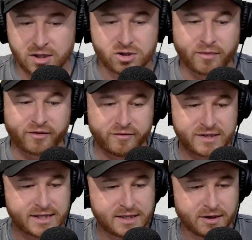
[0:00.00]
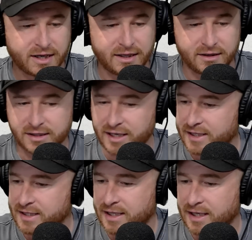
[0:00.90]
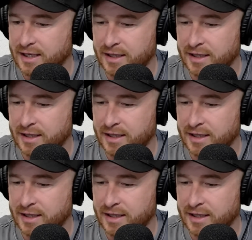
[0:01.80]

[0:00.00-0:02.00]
drop from 61 kilos last start